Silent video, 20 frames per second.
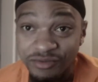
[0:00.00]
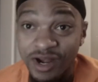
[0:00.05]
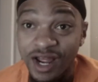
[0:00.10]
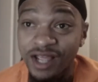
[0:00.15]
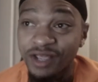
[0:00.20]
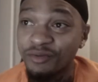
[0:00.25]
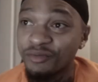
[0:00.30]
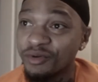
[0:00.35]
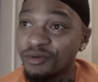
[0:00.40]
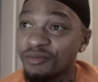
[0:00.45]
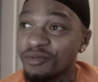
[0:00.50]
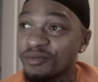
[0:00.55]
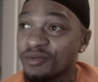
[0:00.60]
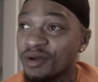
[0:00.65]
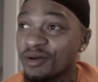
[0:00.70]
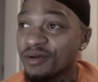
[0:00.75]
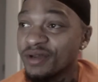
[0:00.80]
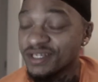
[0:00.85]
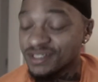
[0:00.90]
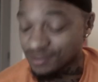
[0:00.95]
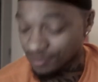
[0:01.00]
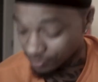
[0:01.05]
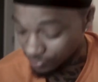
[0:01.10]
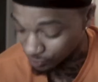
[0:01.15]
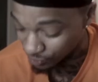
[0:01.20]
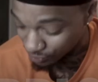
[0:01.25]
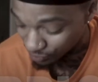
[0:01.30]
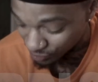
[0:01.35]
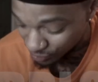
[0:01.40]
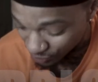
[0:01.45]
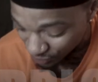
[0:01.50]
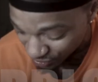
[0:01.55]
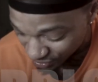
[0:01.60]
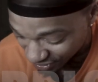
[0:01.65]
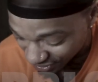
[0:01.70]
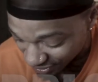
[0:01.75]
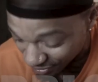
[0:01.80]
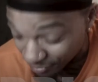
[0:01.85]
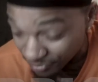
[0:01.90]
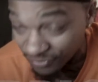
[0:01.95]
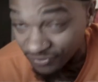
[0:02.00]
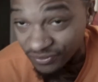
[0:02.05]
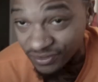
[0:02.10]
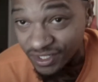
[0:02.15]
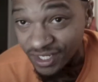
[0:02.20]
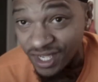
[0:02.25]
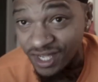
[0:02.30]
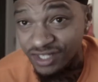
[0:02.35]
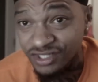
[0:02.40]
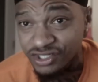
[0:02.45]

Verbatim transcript: rocking with me, man. I have some new music coming for y'all